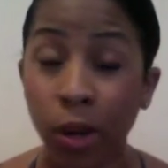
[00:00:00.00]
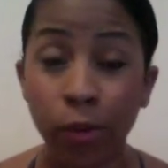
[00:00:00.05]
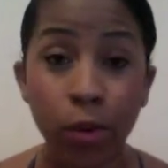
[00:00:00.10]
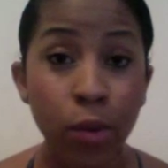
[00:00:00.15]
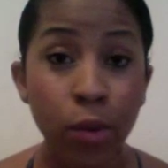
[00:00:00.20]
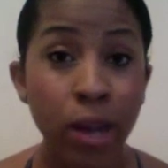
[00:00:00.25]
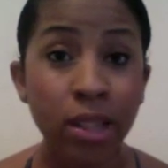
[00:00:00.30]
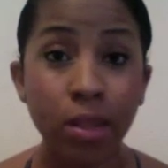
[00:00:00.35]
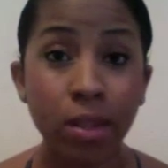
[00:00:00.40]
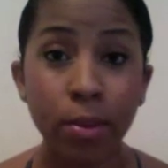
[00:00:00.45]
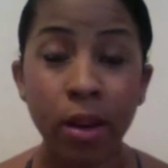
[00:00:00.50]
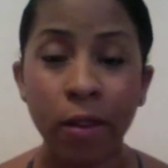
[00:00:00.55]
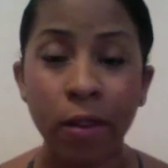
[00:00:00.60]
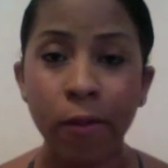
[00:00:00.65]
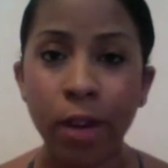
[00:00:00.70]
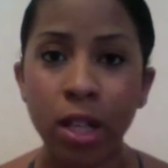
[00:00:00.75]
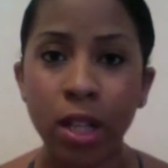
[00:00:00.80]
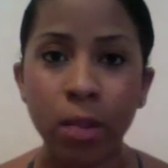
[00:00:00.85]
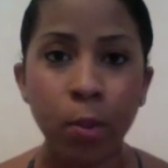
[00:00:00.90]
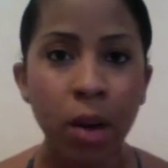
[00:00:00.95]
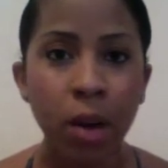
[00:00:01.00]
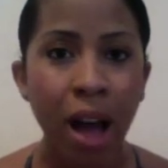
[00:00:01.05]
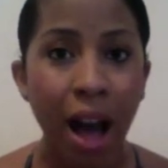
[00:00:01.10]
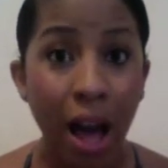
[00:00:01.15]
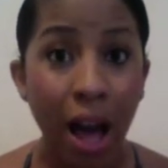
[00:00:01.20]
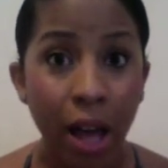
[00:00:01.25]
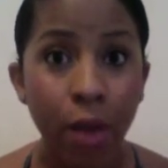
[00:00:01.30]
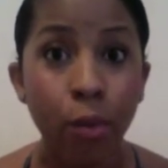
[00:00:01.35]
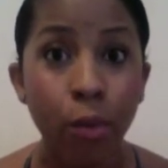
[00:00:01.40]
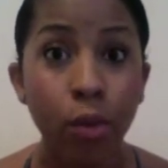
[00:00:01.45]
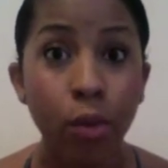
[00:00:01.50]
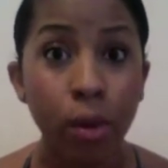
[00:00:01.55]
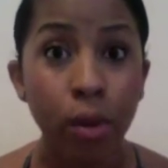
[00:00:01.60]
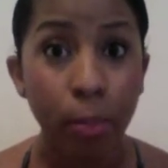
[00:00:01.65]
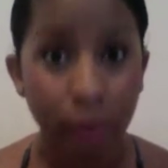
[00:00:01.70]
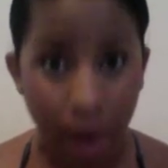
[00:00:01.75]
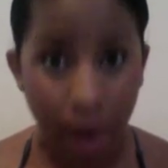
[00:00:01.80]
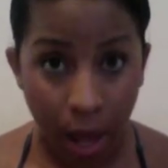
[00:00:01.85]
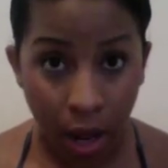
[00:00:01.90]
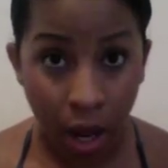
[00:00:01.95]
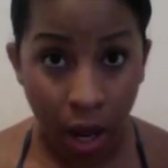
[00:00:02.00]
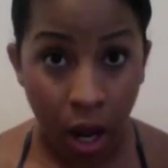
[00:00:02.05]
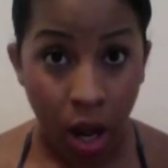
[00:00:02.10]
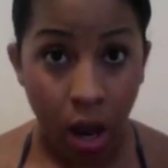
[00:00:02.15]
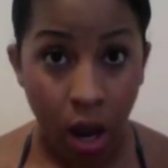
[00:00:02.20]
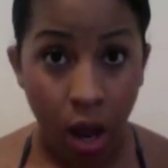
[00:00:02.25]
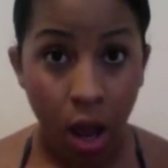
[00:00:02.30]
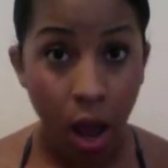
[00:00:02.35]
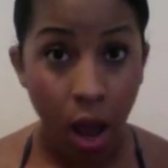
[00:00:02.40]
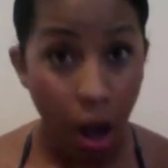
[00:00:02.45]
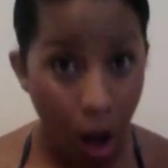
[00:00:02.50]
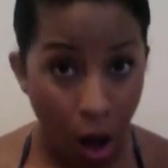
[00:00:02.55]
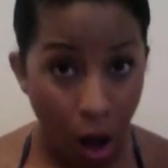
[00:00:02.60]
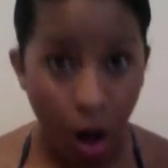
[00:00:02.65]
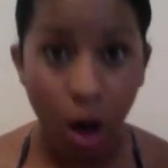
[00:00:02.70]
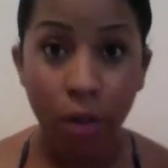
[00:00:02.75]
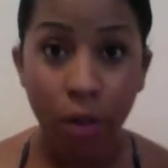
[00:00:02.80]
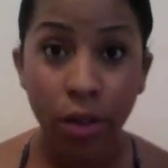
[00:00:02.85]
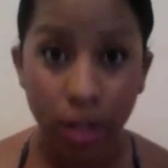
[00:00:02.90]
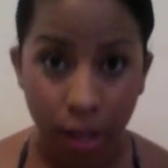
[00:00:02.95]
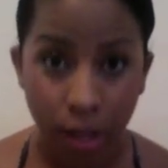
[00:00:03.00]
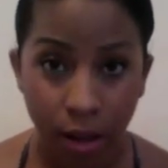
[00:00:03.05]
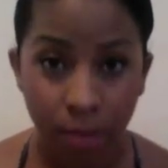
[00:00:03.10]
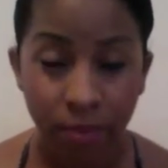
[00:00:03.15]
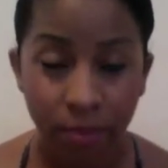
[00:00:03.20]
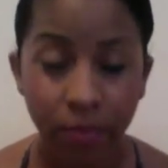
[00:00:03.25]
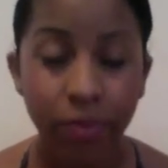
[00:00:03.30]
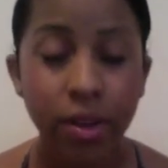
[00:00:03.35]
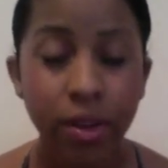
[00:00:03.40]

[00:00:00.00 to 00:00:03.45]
If you write to me on Facebook, I reply all the time.